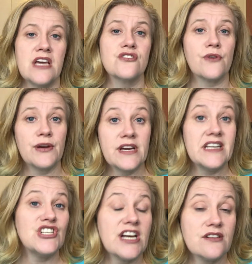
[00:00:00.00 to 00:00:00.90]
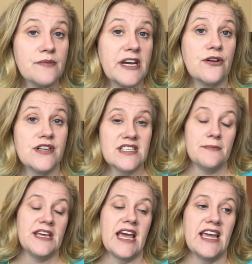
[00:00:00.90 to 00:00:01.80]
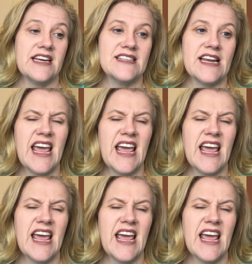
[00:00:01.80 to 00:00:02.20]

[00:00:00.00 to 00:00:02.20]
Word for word: So I reached out to my current CPA and said,